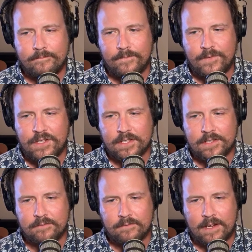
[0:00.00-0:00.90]
just
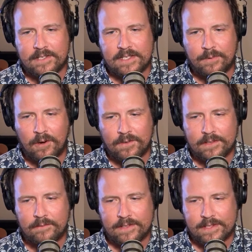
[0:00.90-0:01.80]
to kind of spur on
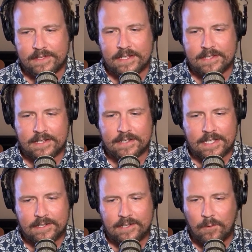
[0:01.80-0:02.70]
the rest of the season. And
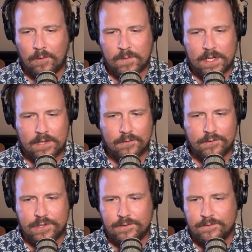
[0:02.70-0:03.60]
then, once we get through
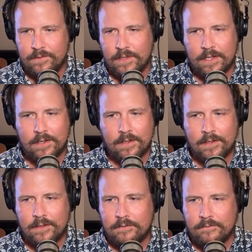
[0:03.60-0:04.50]
June,
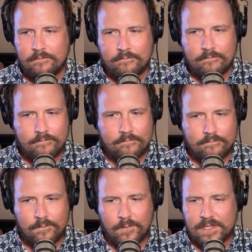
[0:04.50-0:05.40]

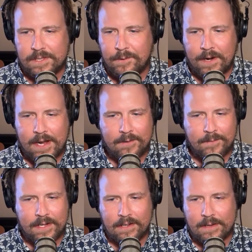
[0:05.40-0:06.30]
we'll see where we're at.
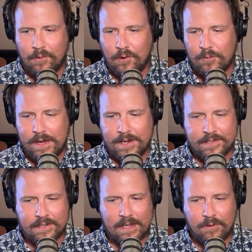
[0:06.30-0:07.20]
We get a lot more home
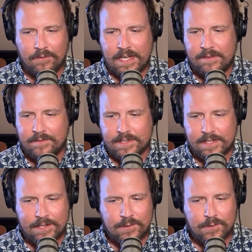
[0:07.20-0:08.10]
matches, a lot more of an even
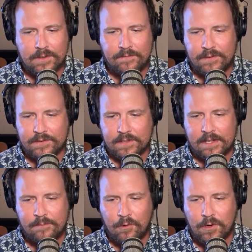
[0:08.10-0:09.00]
schedule. It feels a
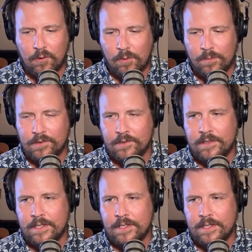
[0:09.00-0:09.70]
lot more normal.